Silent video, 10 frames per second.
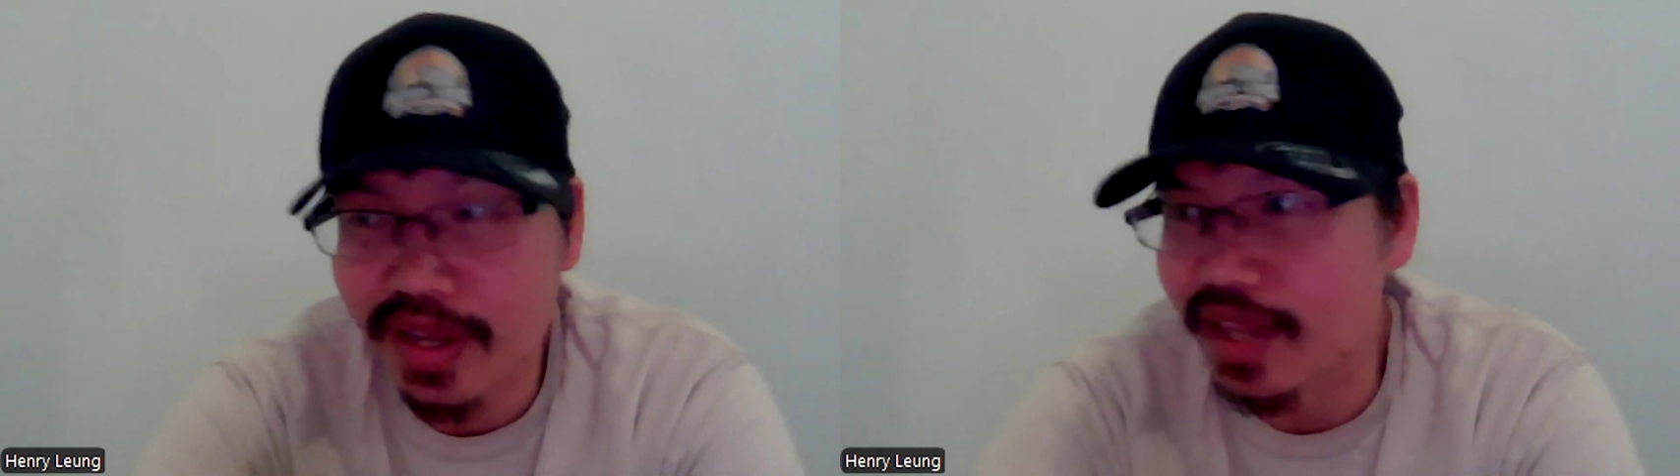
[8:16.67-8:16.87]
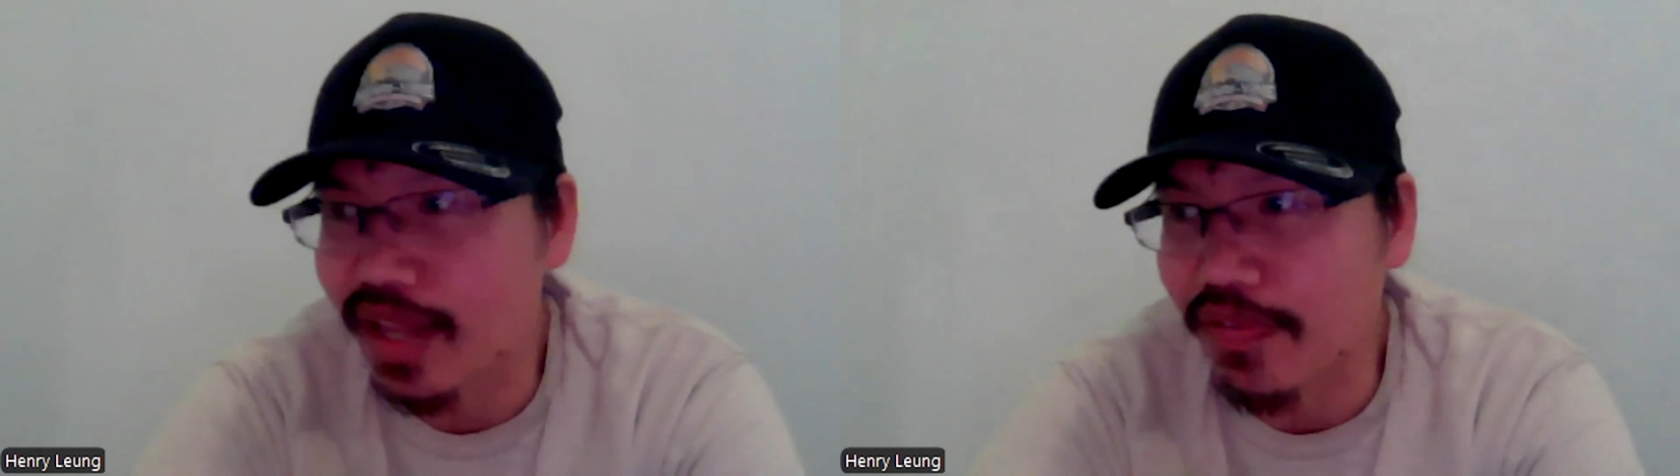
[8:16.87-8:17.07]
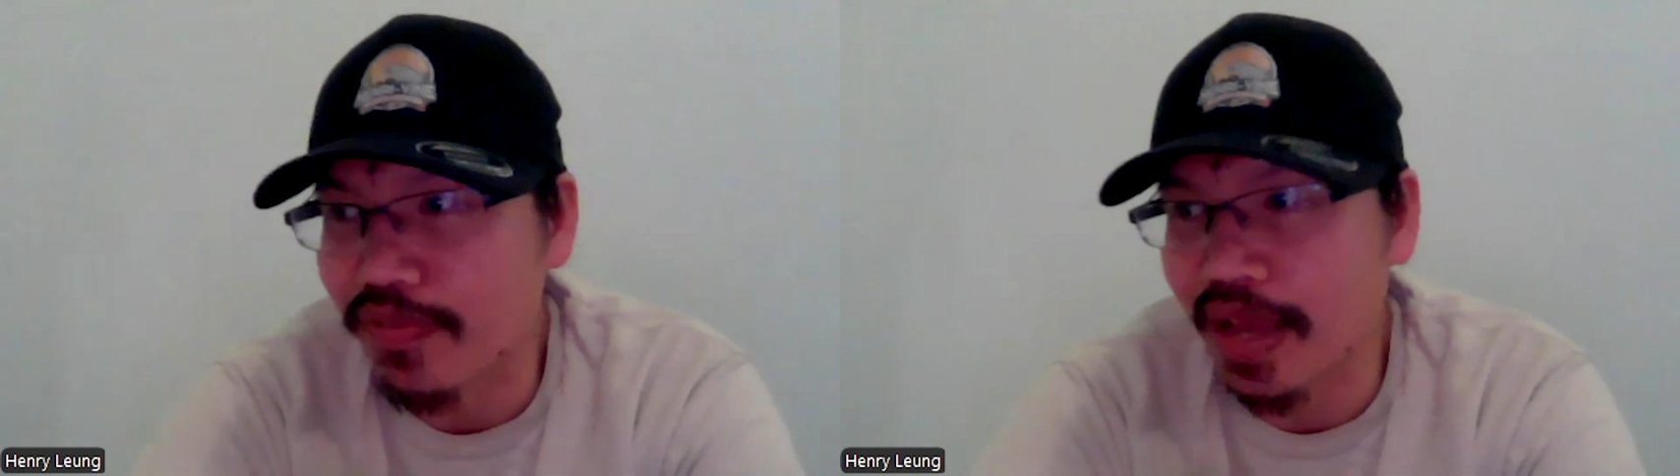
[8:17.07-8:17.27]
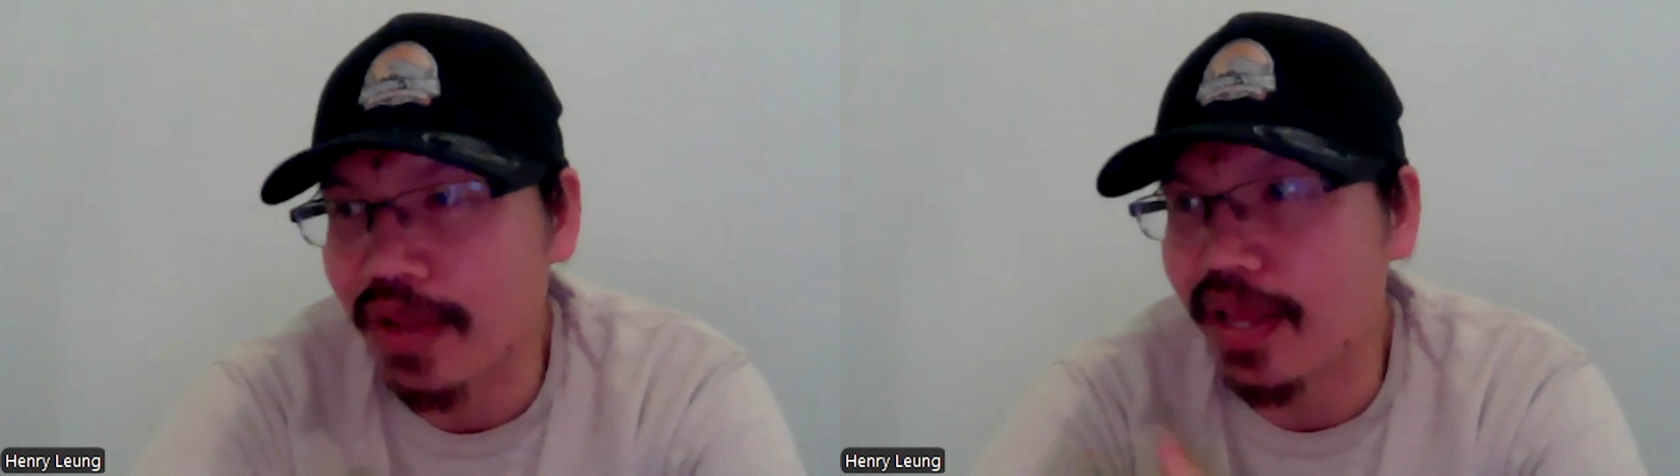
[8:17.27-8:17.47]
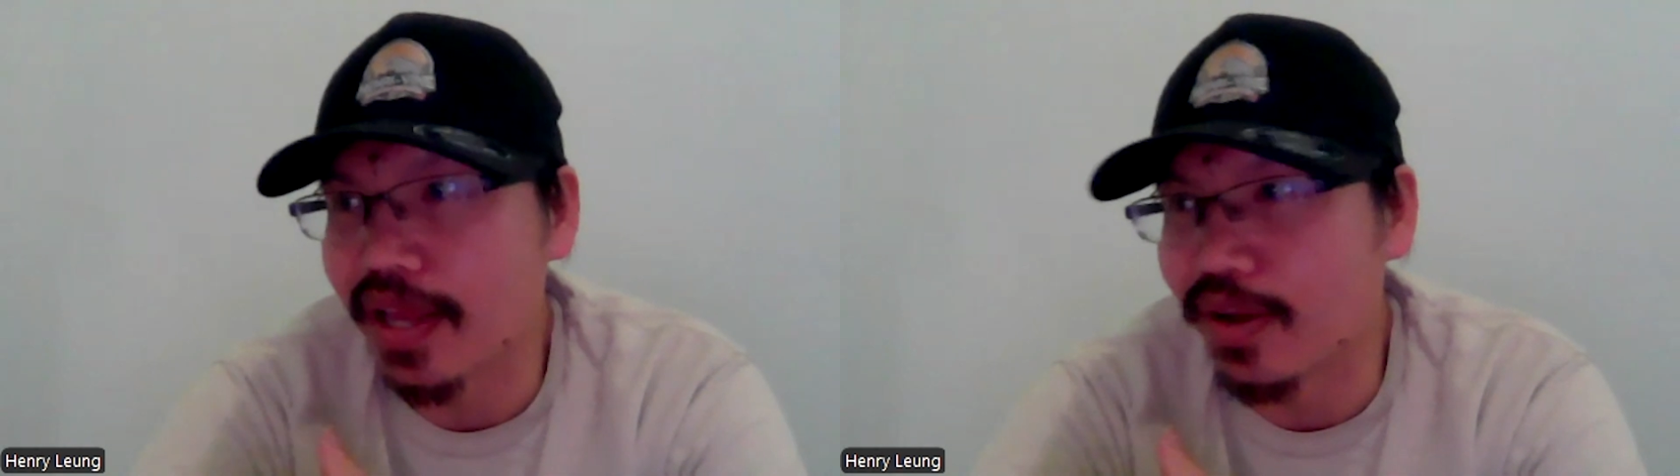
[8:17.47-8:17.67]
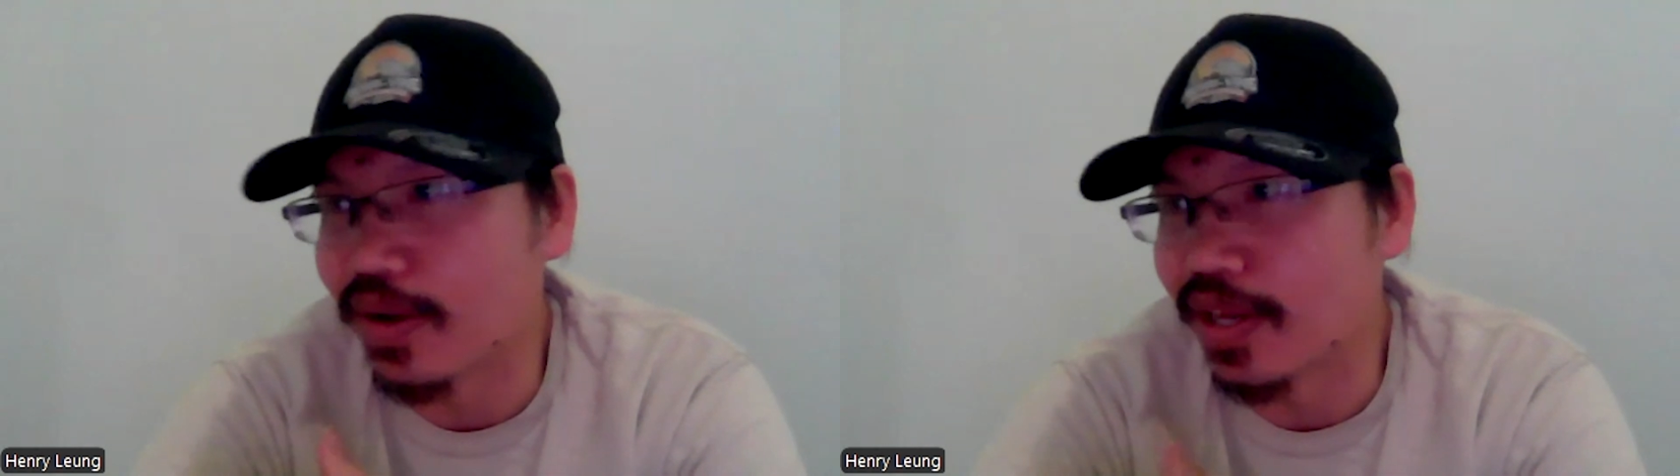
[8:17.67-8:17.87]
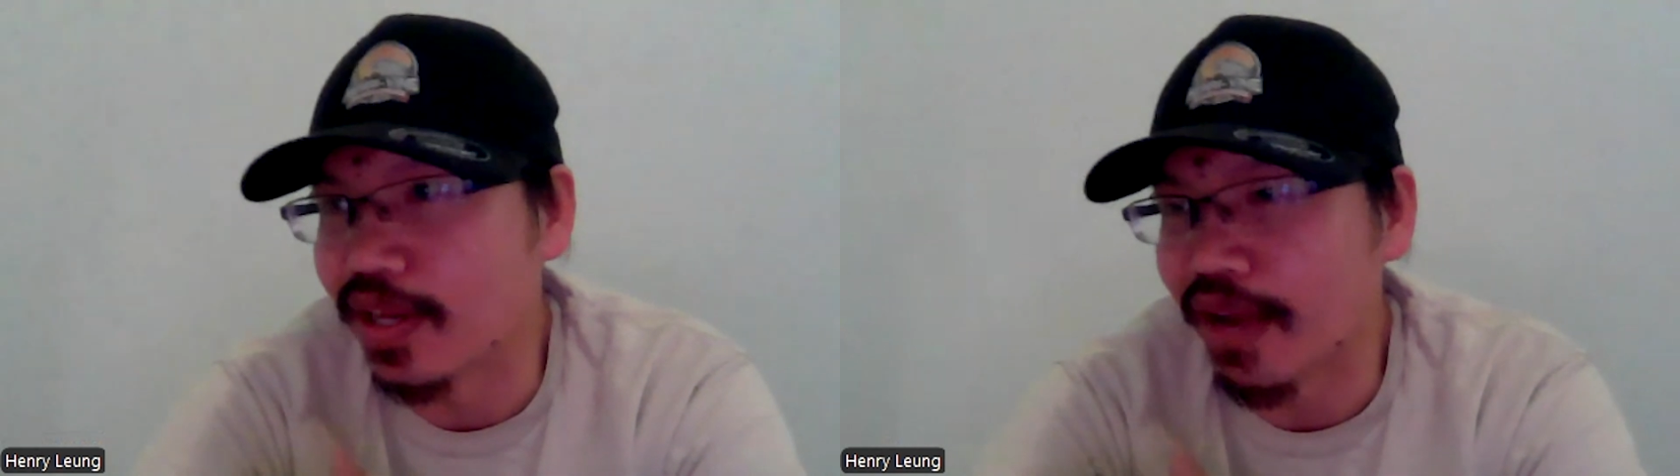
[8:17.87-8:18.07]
and I felt like okay,